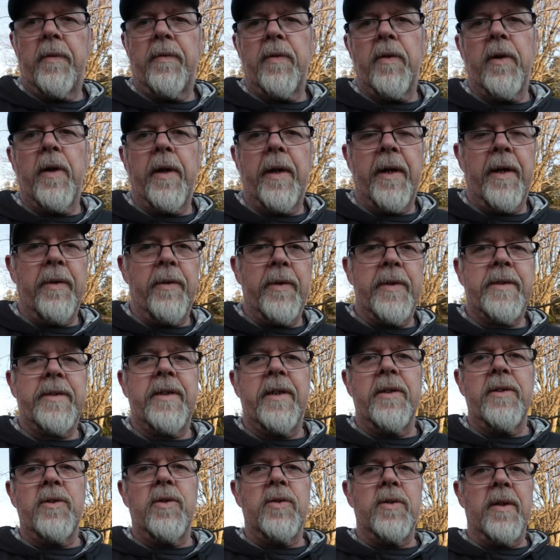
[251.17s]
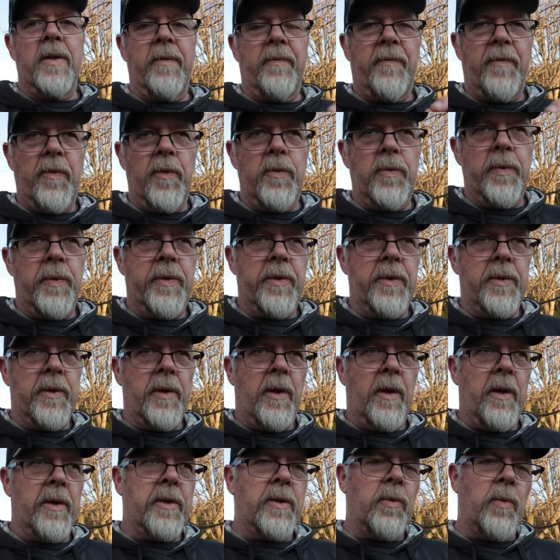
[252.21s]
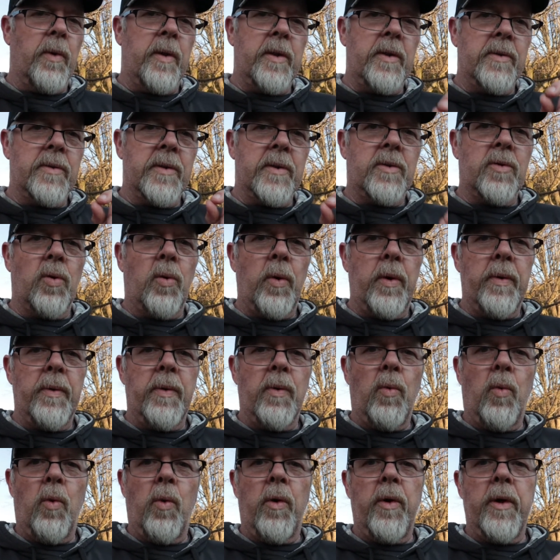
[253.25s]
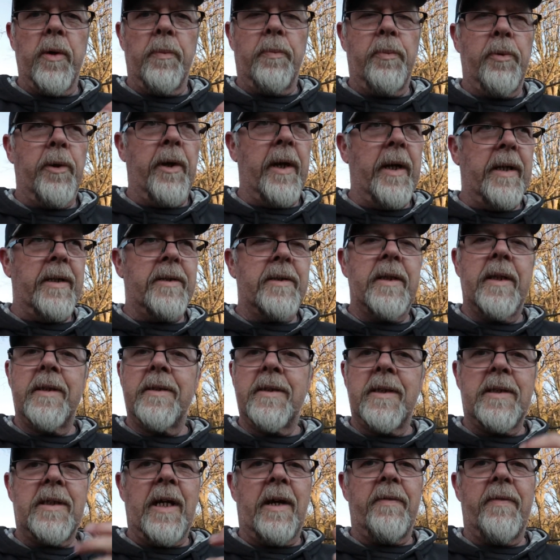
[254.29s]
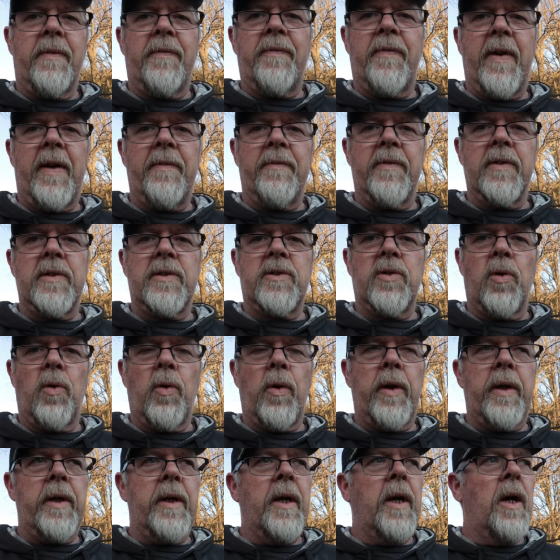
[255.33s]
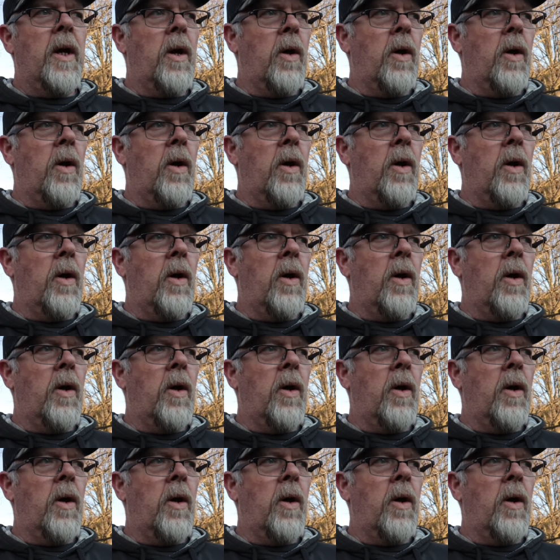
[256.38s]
If you're not interested in using food with your dog, you want to use a toy reward or praise, just have the favorite toy.